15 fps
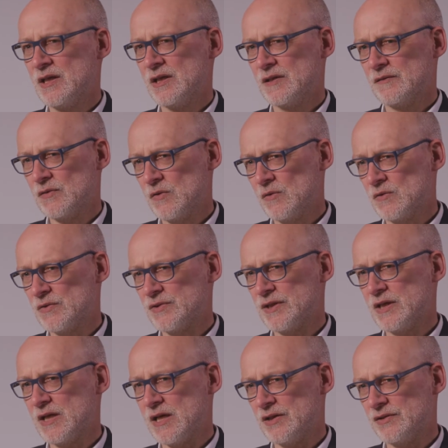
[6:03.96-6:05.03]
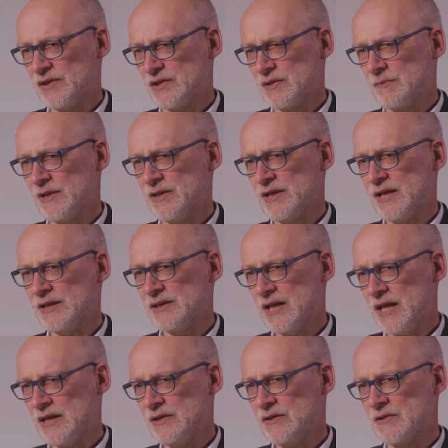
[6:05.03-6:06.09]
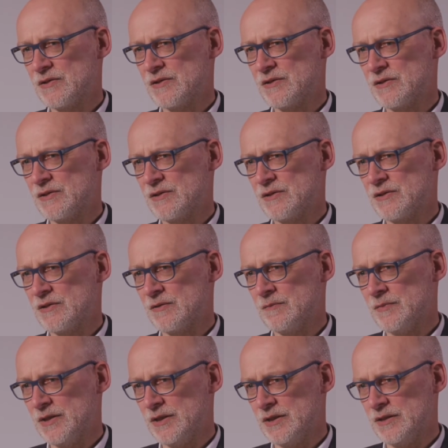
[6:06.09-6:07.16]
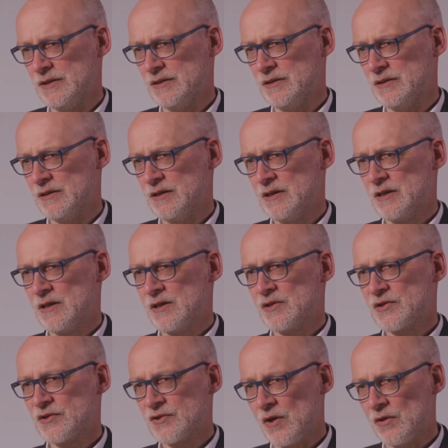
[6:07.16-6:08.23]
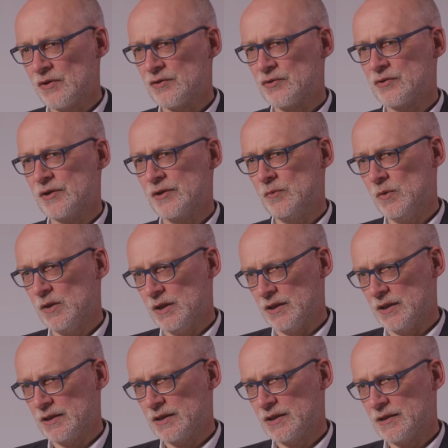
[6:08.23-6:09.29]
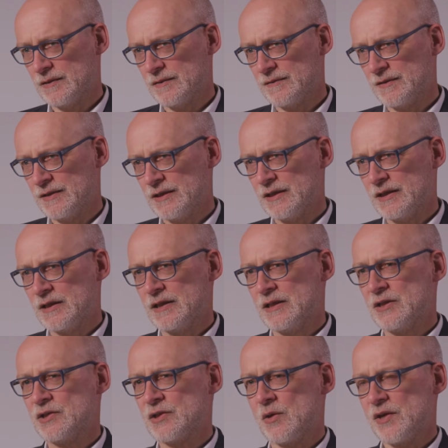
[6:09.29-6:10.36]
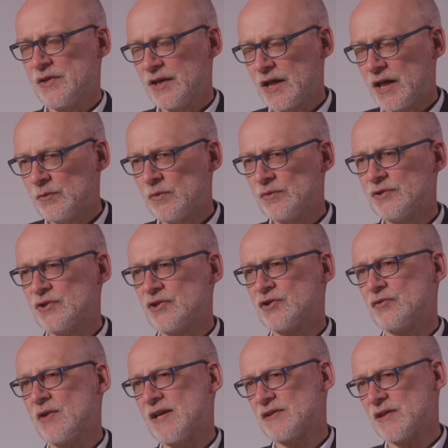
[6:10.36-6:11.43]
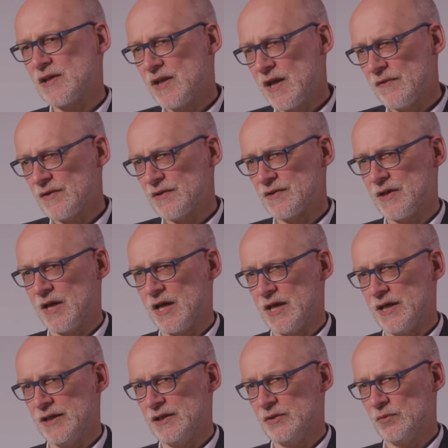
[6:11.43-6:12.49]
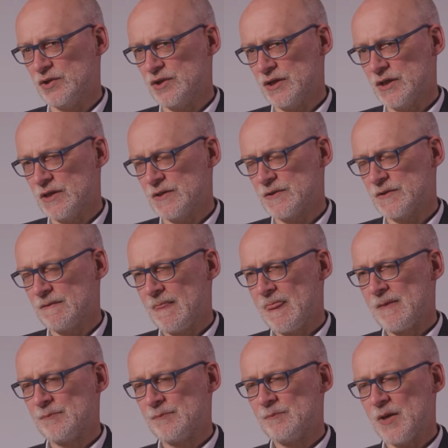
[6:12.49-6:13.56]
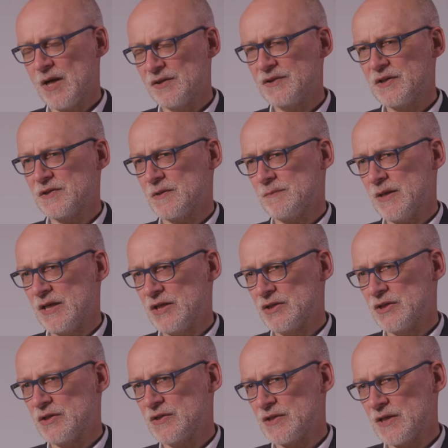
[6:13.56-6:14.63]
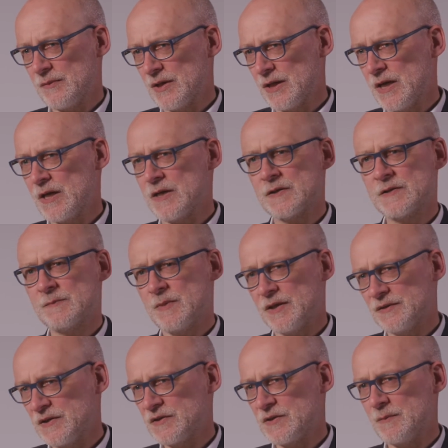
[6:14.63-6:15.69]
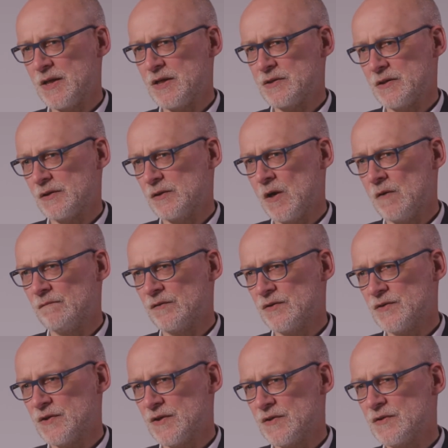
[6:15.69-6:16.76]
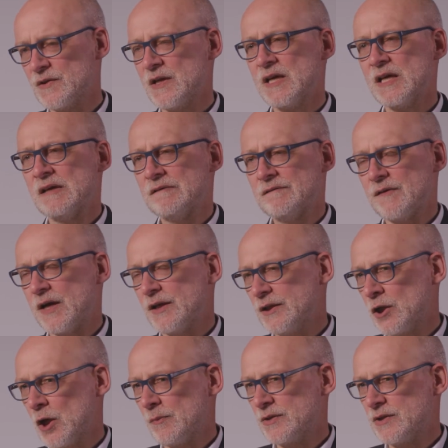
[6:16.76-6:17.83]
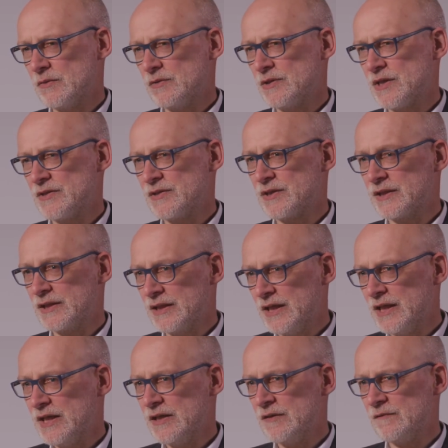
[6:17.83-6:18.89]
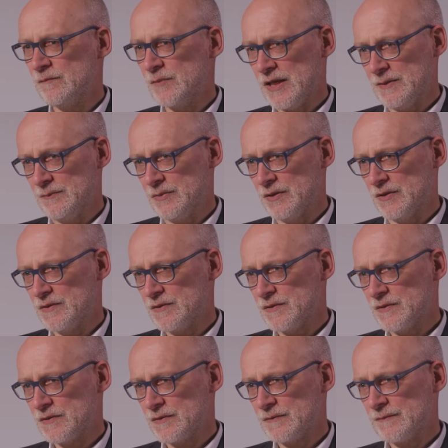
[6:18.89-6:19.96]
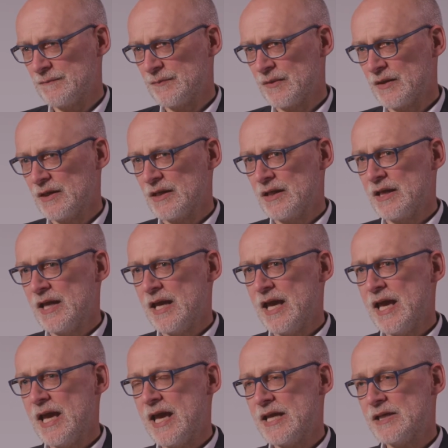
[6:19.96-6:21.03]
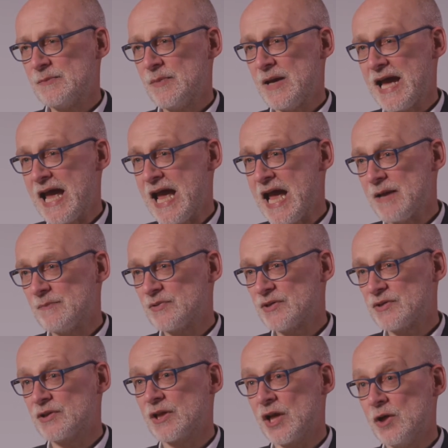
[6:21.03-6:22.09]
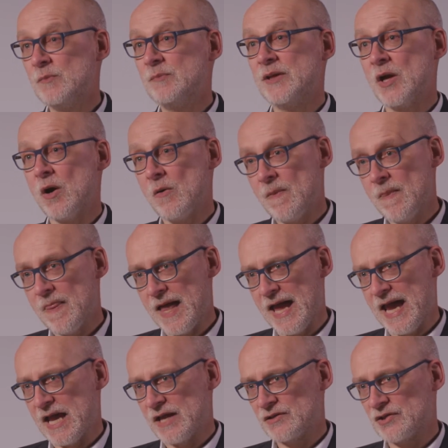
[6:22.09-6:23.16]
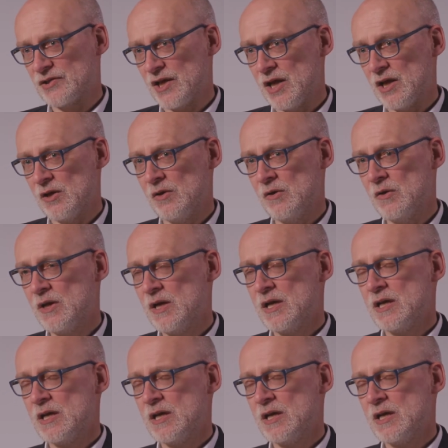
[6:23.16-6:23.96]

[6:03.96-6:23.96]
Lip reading: And of course, in our discipline, that tends to mean solitary work. So I think I'd want to stress another side, which is participation in seminars, participation in conferences, finding opportunities to give papers, and perhaps to go beyond that. So